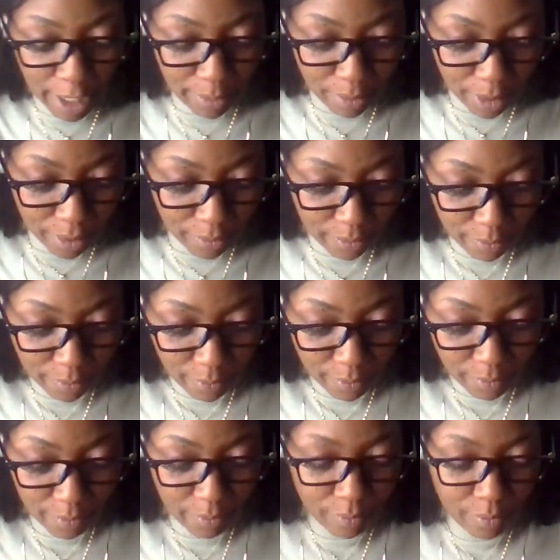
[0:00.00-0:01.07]
baby.
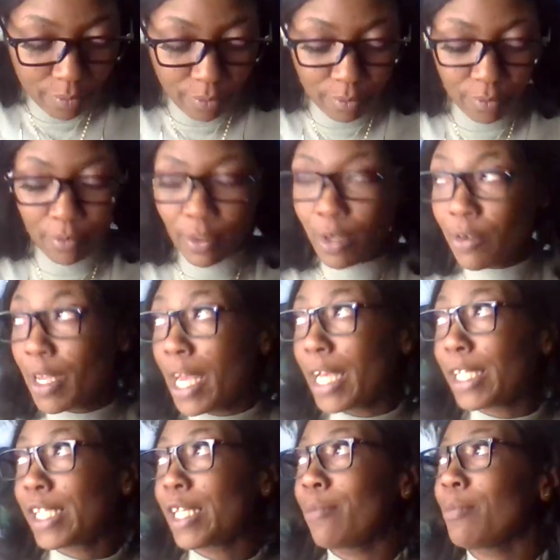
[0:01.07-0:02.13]

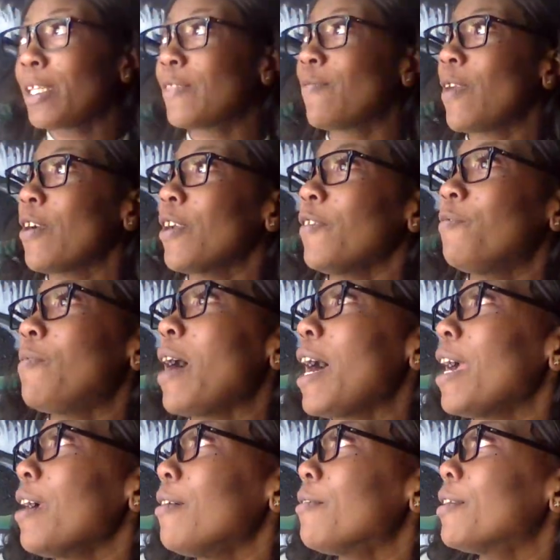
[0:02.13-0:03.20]
Okay, something's very
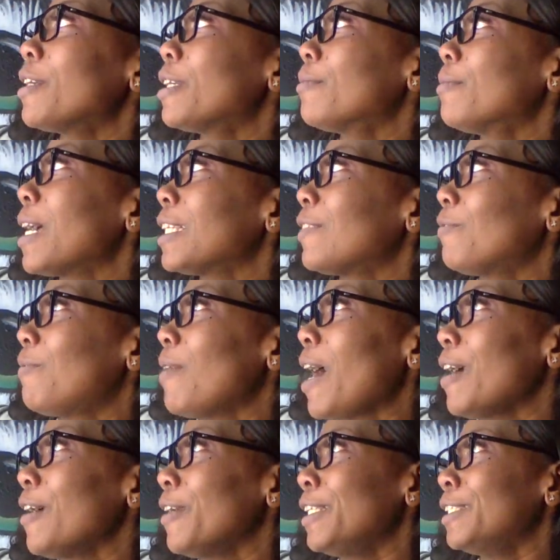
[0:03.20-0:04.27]
fiery. We got the
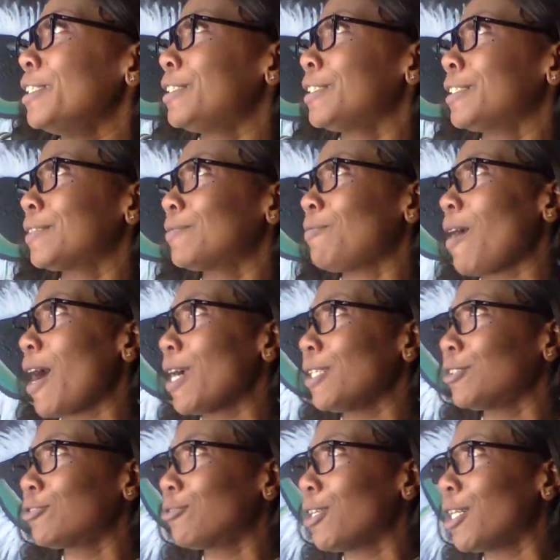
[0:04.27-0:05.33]
fire engines,
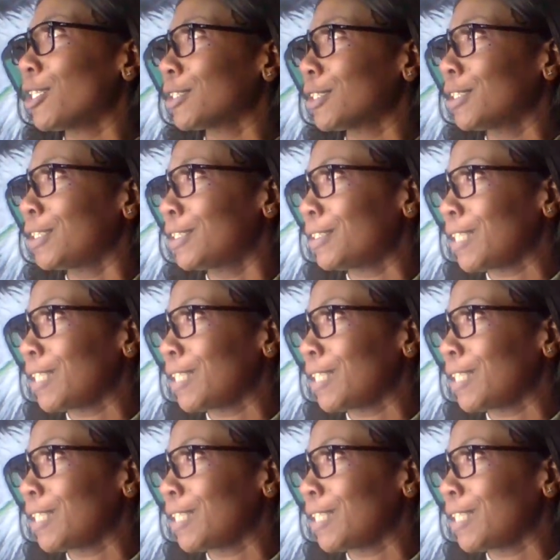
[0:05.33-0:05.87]
fire trucks, and the